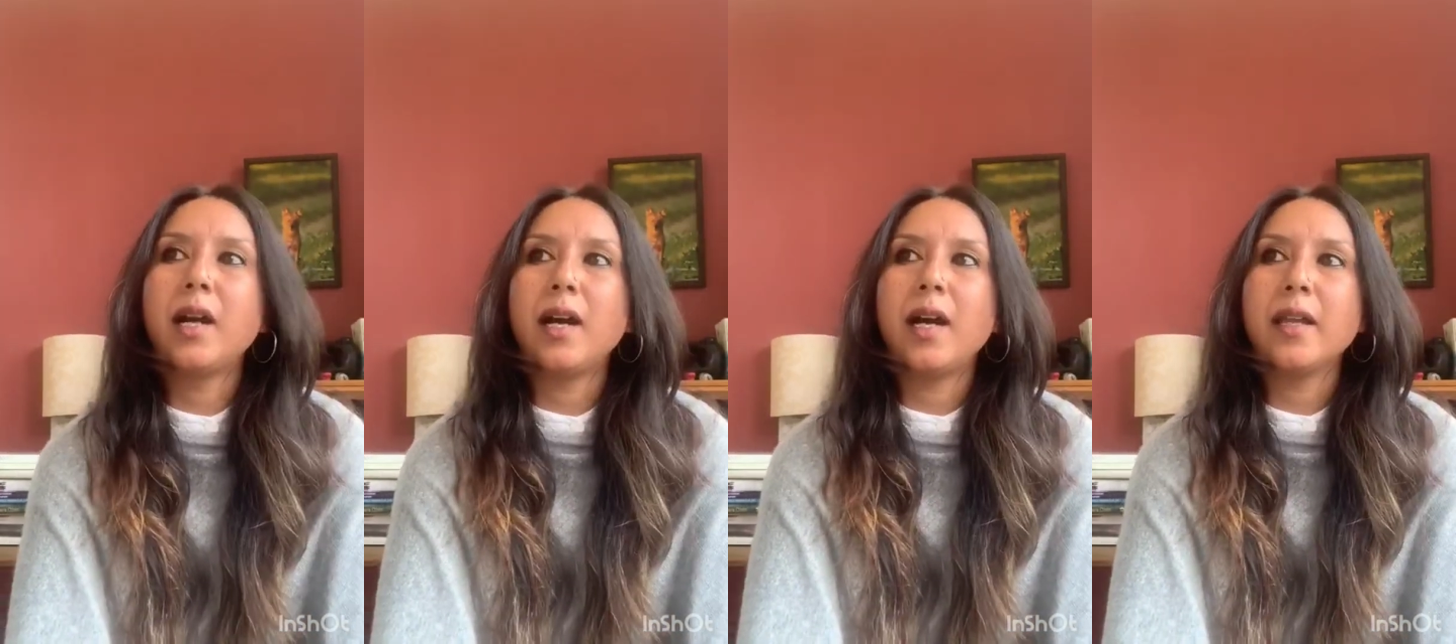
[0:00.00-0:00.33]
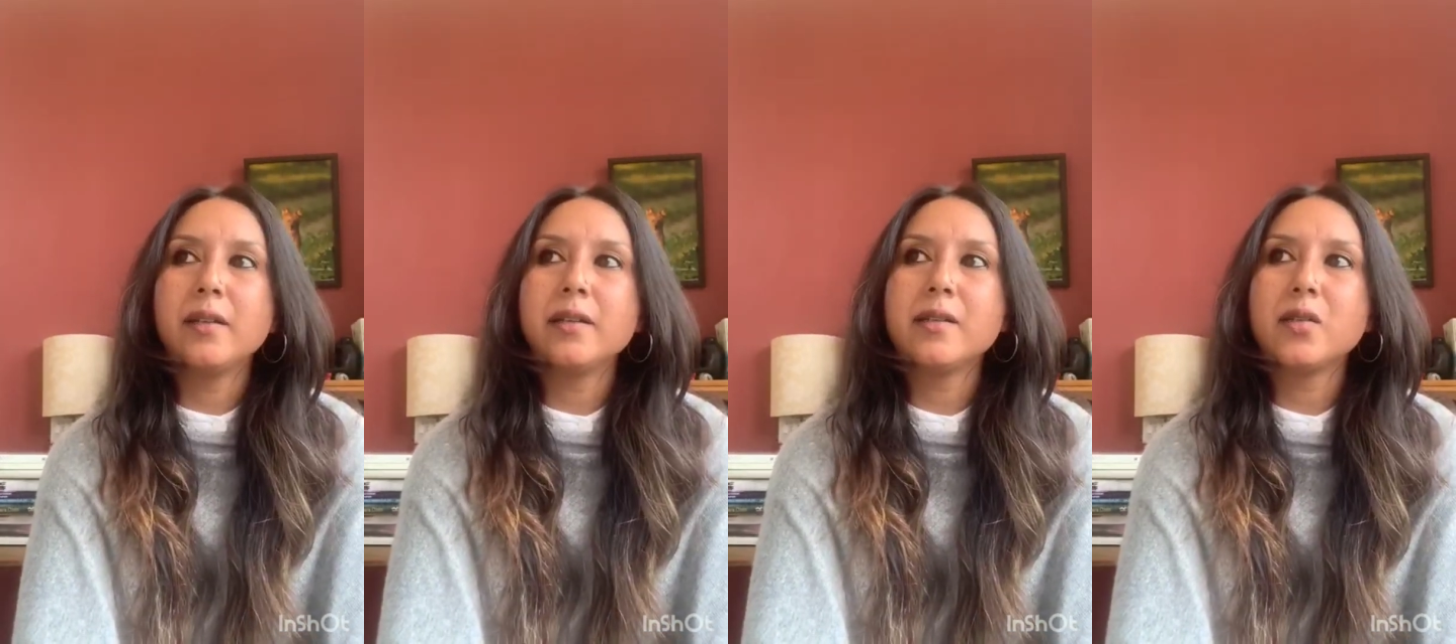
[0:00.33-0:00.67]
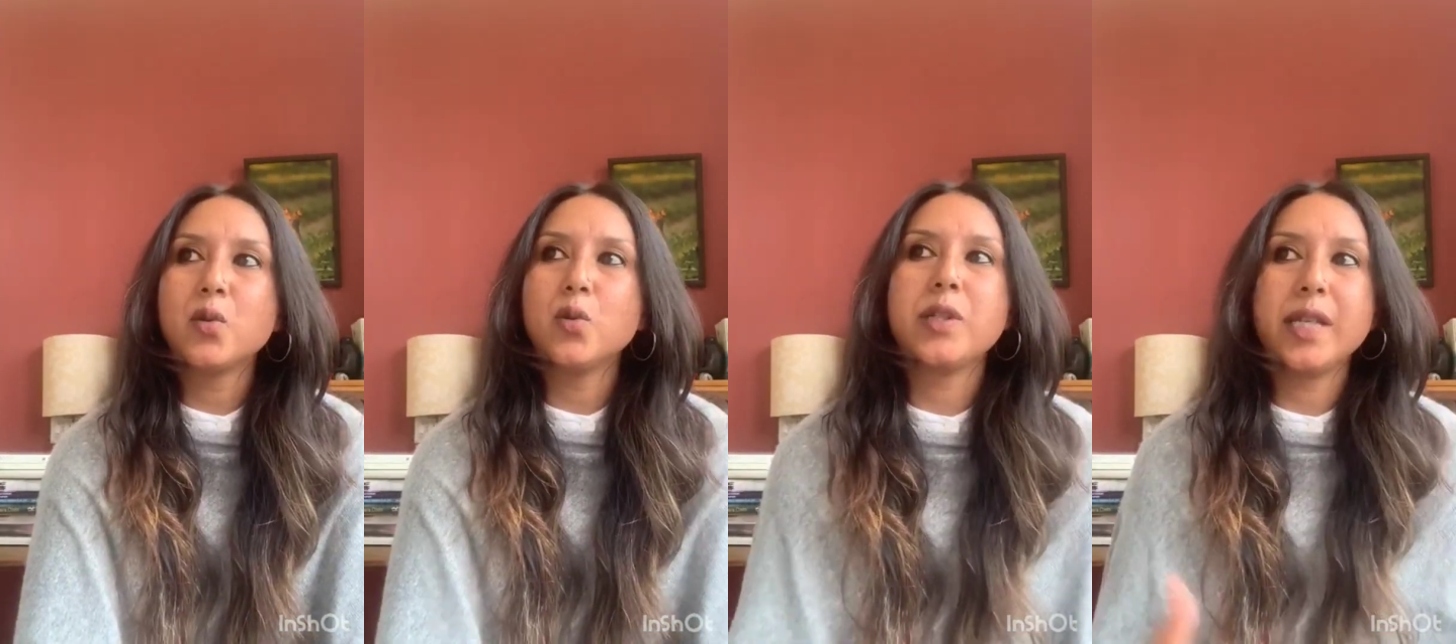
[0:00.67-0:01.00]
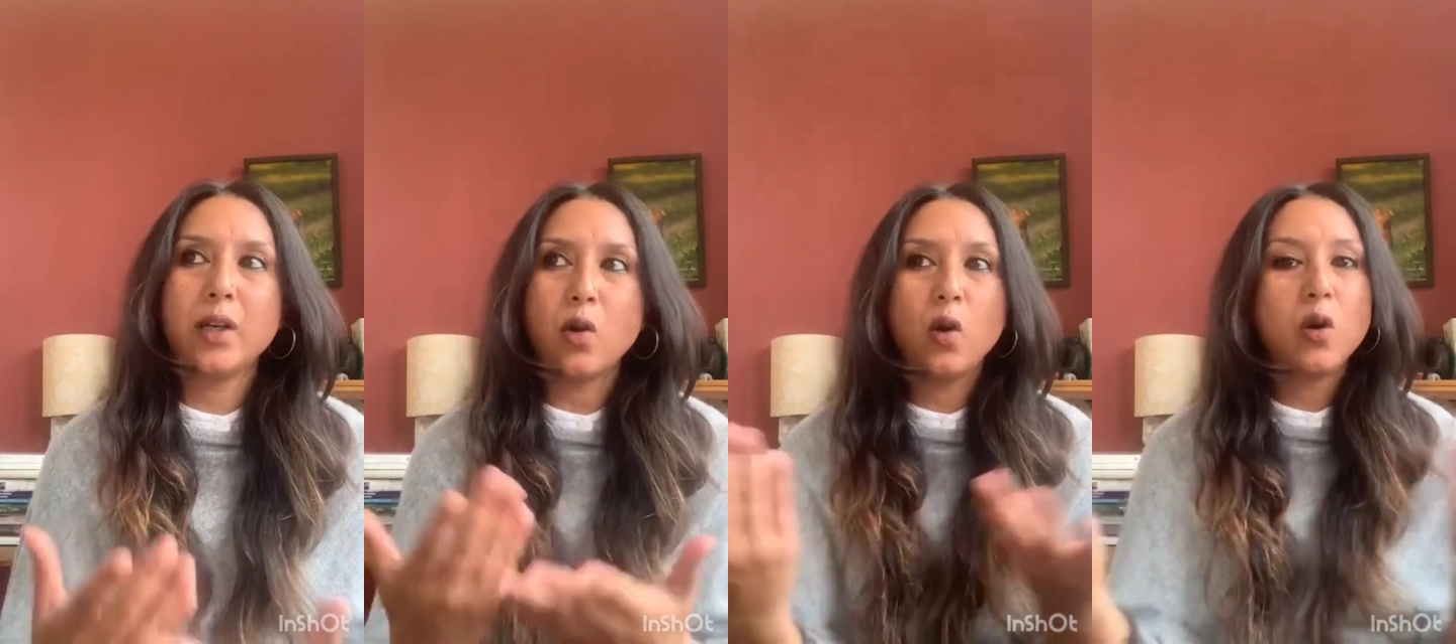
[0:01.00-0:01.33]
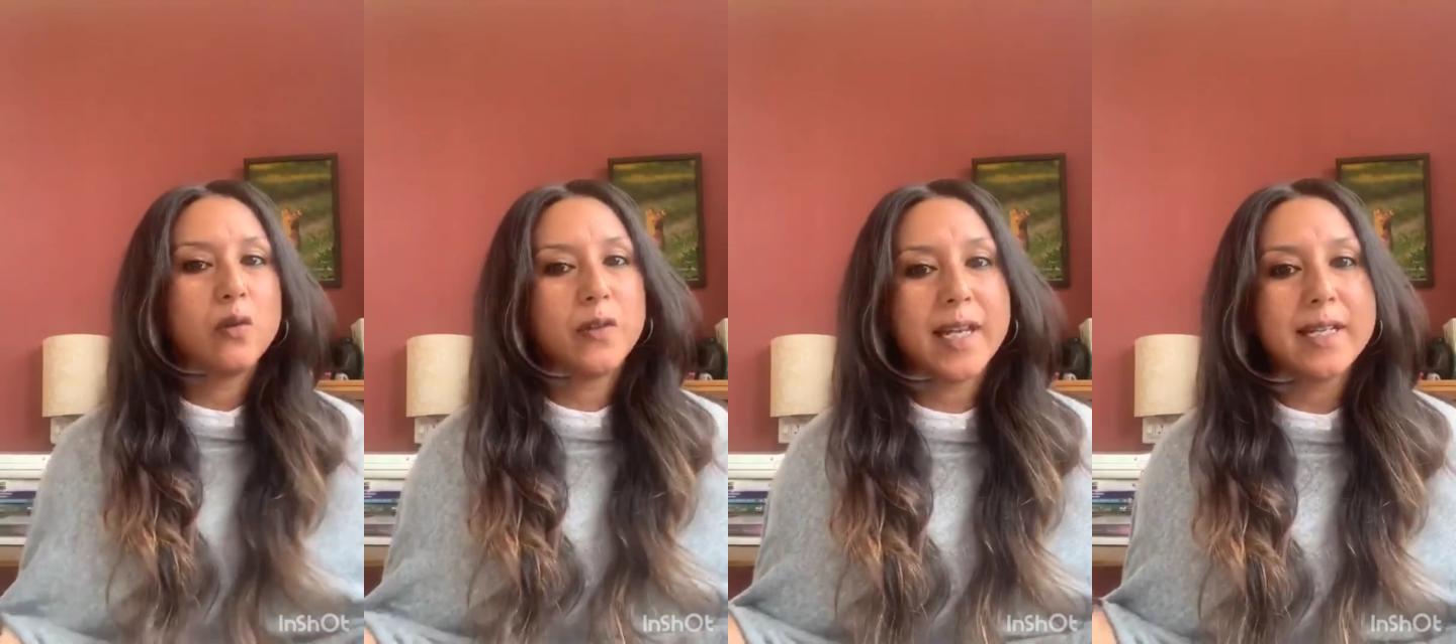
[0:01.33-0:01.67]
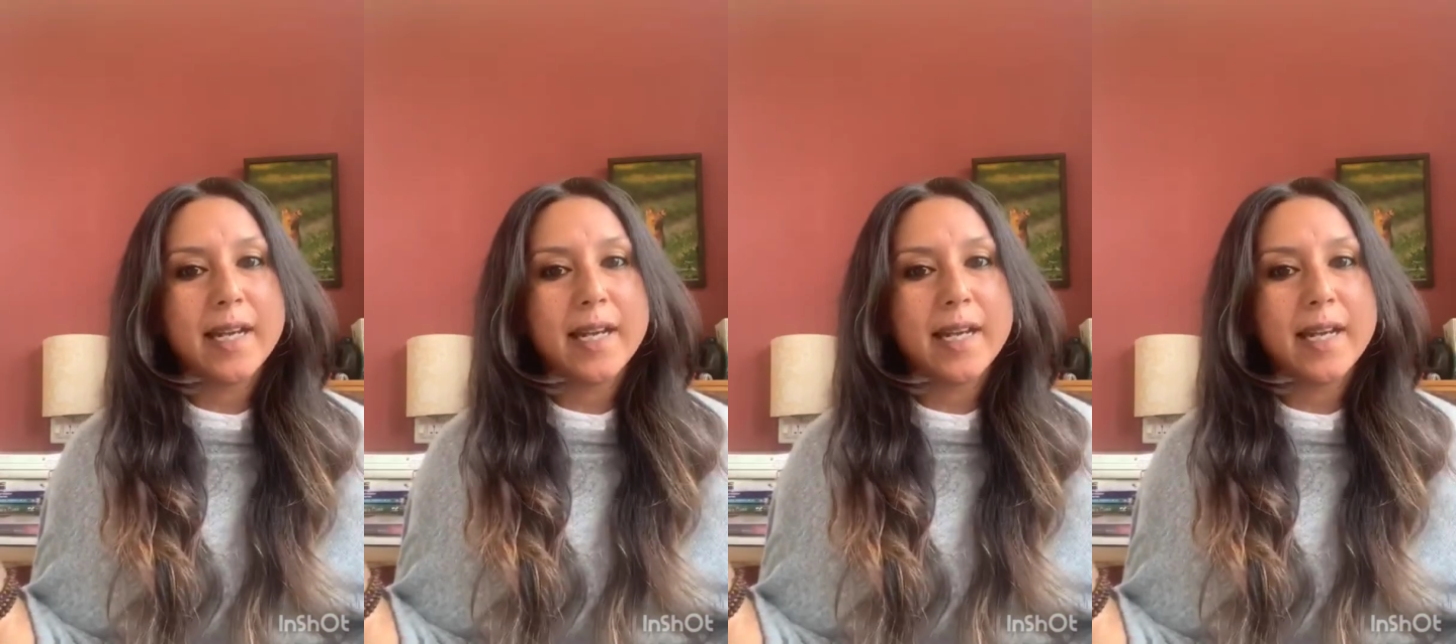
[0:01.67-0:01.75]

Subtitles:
are others who take all of that